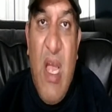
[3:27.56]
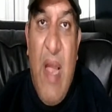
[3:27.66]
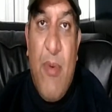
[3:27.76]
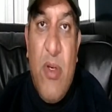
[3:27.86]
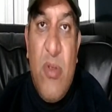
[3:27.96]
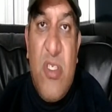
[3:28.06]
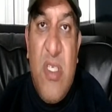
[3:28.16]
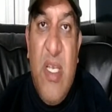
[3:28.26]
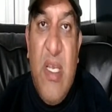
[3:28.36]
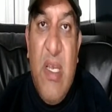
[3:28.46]
I'm going to
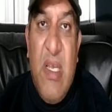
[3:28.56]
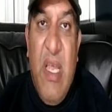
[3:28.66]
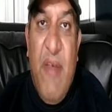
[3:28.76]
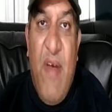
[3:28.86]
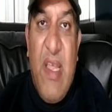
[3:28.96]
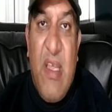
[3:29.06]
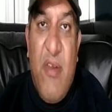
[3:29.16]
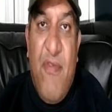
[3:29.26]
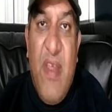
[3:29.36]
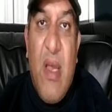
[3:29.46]
see if I
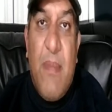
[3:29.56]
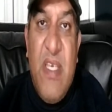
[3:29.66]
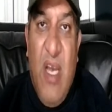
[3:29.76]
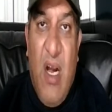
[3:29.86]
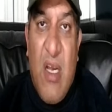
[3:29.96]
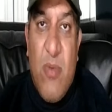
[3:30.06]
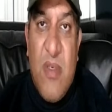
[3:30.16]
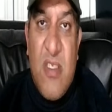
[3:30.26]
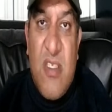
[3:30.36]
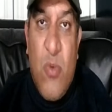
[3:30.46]
can weigh up the
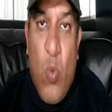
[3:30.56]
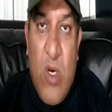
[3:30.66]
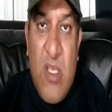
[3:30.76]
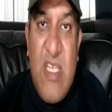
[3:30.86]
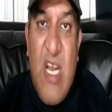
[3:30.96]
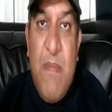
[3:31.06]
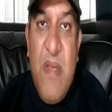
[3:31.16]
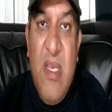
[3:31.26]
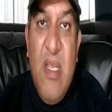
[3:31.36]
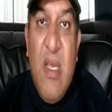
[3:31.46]
arguments. What does that
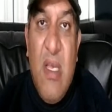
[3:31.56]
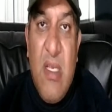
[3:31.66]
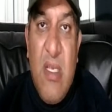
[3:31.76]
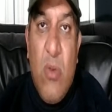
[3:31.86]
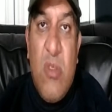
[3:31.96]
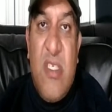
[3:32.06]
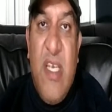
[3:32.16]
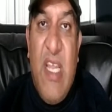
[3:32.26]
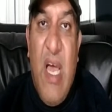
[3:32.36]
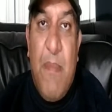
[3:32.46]
mean? You'll
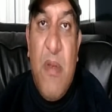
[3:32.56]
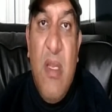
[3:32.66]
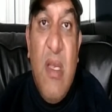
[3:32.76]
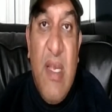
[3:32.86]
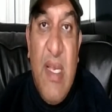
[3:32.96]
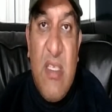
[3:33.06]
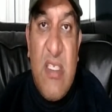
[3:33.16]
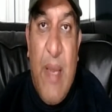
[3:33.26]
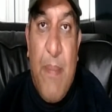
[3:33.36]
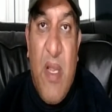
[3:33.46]
see it happen in the
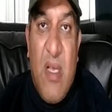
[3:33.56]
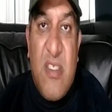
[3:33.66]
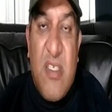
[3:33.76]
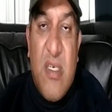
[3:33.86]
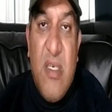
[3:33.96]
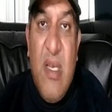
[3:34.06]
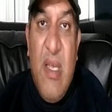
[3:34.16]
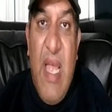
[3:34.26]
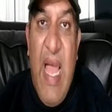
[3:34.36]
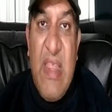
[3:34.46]
sample answer.
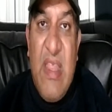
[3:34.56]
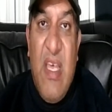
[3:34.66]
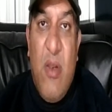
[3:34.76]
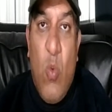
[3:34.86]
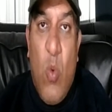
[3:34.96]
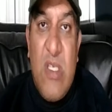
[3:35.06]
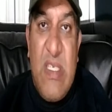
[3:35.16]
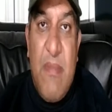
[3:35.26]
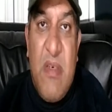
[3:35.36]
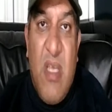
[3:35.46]
And then
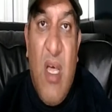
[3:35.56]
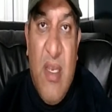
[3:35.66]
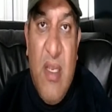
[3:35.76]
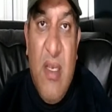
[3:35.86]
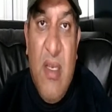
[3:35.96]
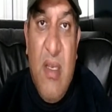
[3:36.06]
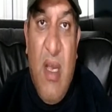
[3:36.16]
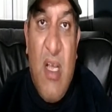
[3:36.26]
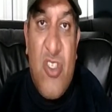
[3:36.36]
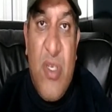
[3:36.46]
once I'm done
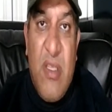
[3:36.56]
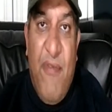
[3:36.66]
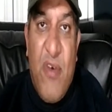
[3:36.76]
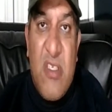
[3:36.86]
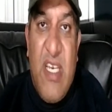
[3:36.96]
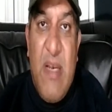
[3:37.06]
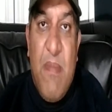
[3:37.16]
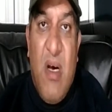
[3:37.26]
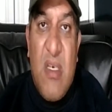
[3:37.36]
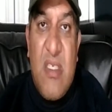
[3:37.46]
answering the first 8
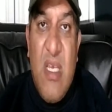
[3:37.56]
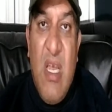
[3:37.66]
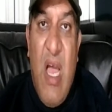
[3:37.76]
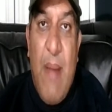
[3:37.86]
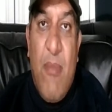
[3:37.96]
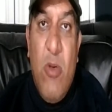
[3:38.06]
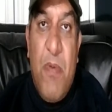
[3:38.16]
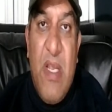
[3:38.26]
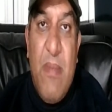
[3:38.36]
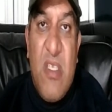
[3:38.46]
marks, I'm going to
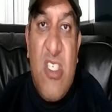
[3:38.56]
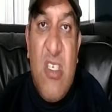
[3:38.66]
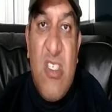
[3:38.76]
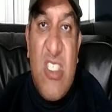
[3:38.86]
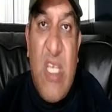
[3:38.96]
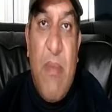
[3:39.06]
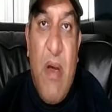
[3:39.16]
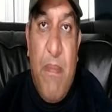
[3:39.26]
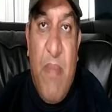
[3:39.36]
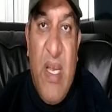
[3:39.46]
pretty much sum
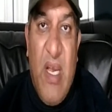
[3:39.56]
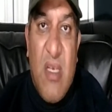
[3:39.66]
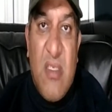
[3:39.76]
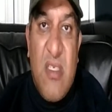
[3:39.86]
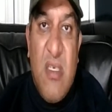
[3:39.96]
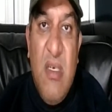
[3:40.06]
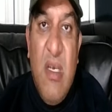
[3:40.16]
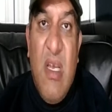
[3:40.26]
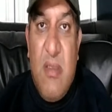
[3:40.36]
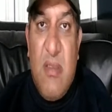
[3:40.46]
up my answer,
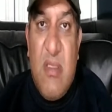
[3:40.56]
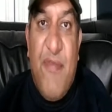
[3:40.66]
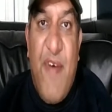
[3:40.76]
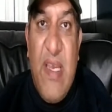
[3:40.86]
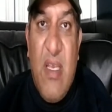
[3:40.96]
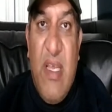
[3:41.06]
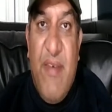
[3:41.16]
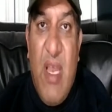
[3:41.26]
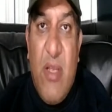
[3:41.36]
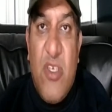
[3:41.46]
the final
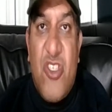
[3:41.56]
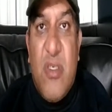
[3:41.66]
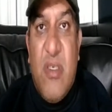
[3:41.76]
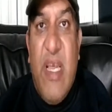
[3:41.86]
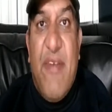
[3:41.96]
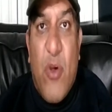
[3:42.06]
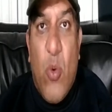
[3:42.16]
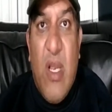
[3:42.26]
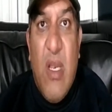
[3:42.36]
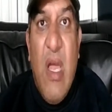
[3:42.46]
evaluation, if
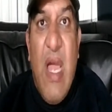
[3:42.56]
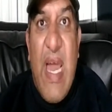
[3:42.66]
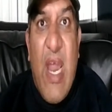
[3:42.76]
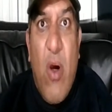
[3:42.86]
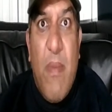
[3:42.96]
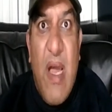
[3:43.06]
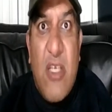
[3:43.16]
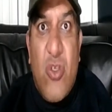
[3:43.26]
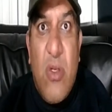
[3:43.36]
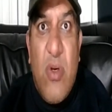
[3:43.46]
you will. And how am I
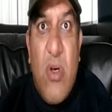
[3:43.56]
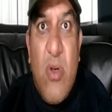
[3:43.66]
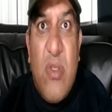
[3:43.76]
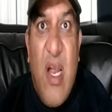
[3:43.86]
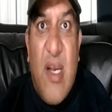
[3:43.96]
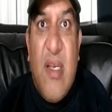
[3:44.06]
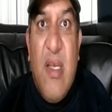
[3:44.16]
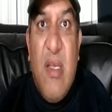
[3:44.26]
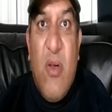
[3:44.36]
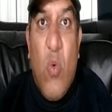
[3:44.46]
actually going to do that?
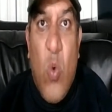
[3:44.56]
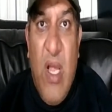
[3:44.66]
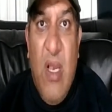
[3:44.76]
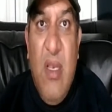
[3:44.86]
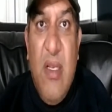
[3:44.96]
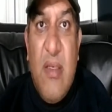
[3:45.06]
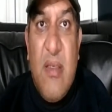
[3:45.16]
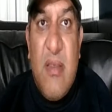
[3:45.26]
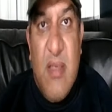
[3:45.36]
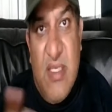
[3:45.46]
Well,
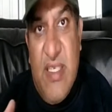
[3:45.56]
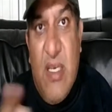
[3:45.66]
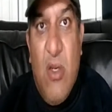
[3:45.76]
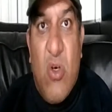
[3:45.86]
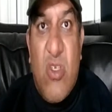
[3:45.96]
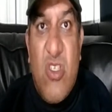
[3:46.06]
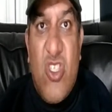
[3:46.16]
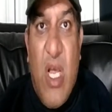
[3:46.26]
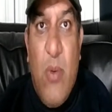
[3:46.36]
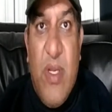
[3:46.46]
let's take a look,
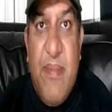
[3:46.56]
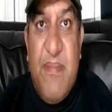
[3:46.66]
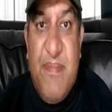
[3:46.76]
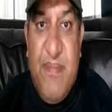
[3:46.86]
shall we?